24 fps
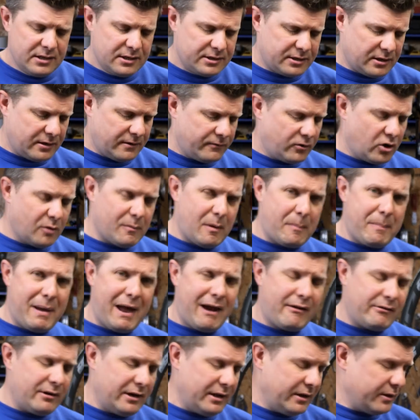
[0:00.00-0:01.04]
So I've got my
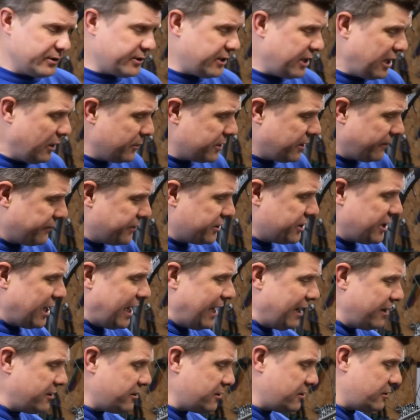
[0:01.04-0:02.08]
parallels here, which I've
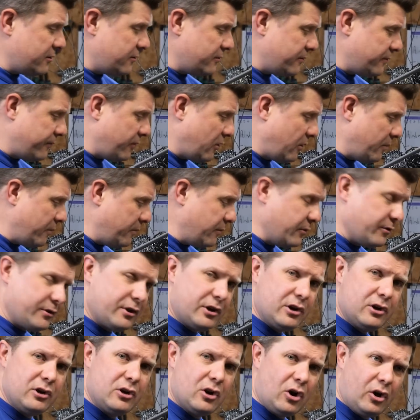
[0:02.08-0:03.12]
set from the
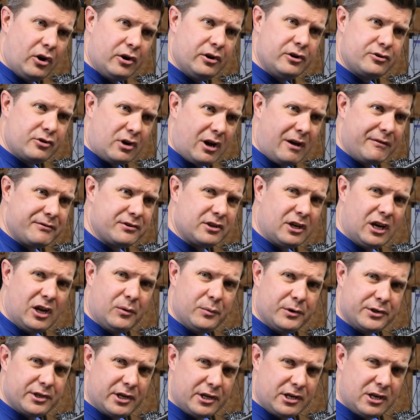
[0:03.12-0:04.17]
non-drive side,
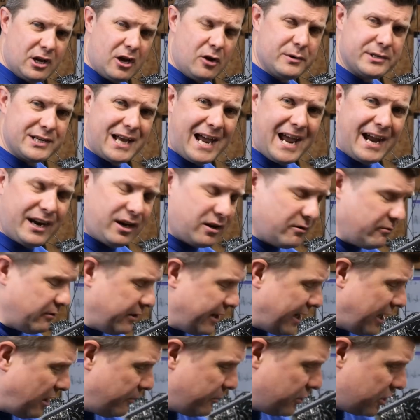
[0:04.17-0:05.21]
which I know is accurate
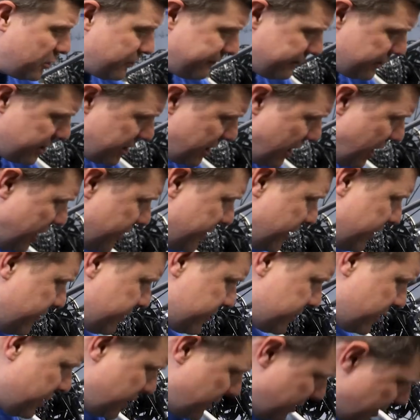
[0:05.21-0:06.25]
now, because we've just cut
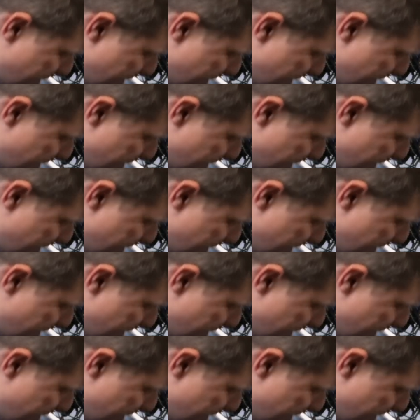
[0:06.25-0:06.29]
those,